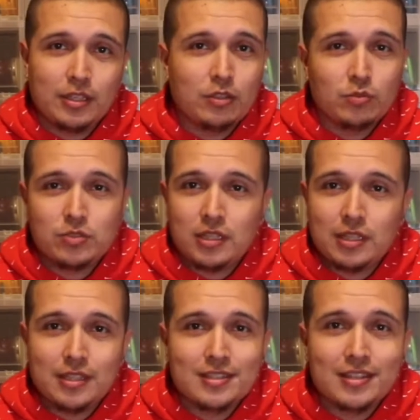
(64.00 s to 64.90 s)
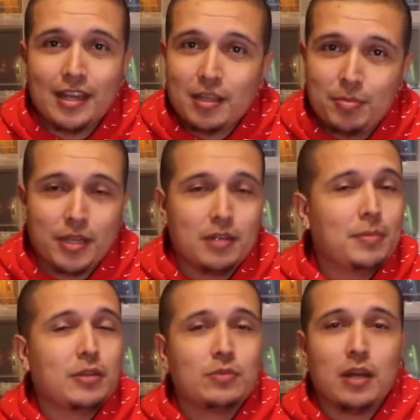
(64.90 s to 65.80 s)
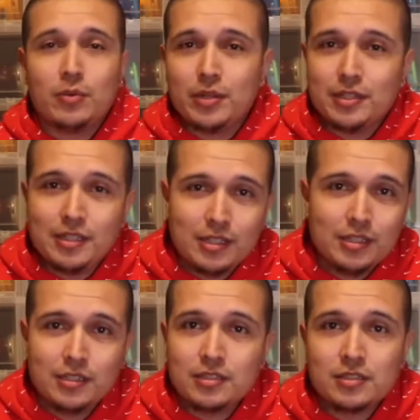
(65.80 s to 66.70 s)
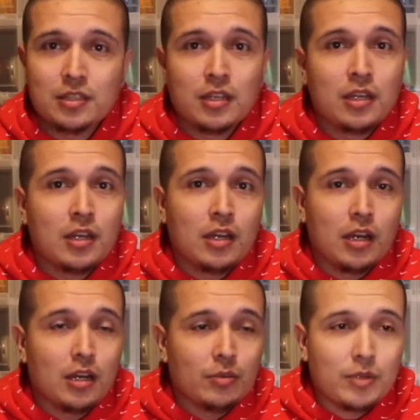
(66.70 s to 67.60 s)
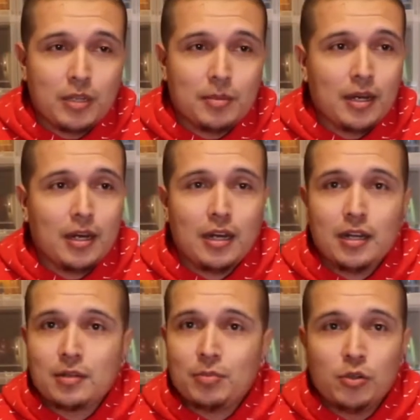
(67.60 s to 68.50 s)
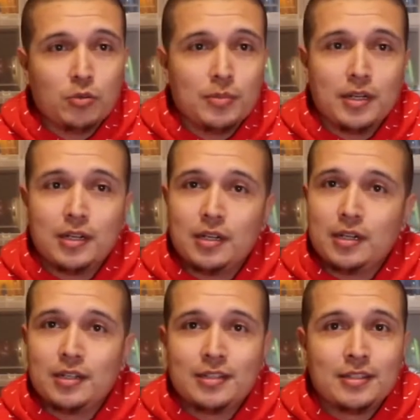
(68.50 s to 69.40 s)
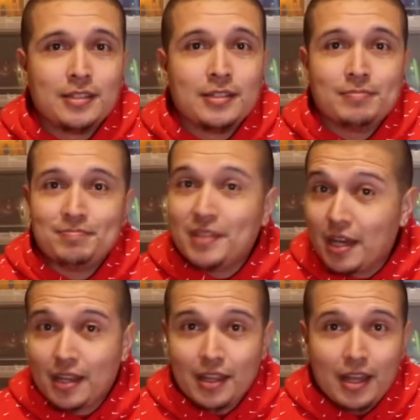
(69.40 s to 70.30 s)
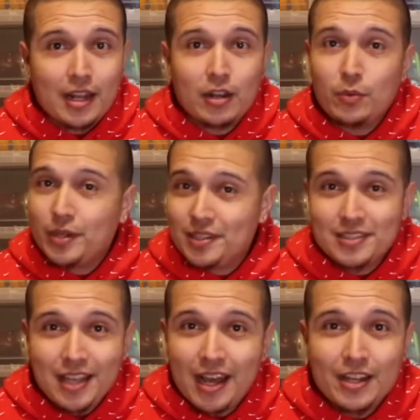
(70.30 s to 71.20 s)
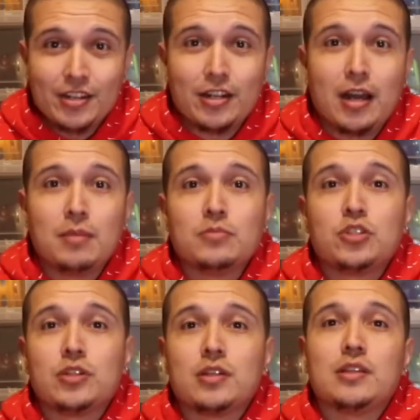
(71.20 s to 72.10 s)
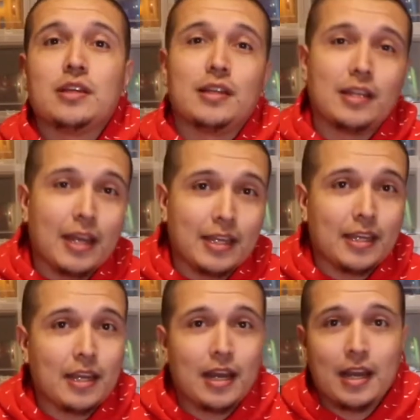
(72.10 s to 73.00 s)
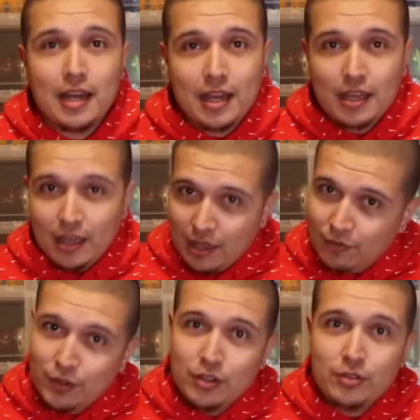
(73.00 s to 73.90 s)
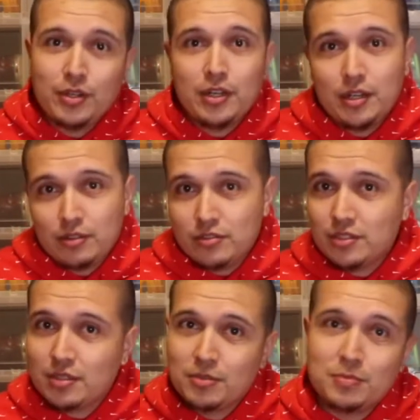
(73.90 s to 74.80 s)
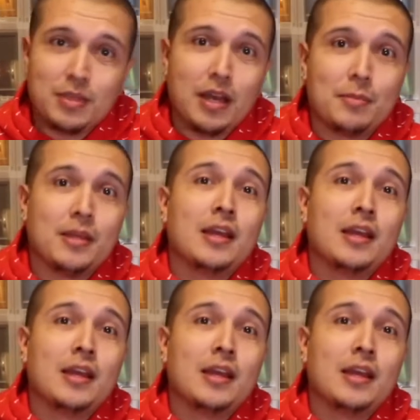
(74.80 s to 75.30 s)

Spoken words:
you will see is Nike pickup. I do not wear Adidas, Reebok, Puma, none of that. I don't wear designer. I'm strictly a Nike guy. If you're new here and you see something's behind me,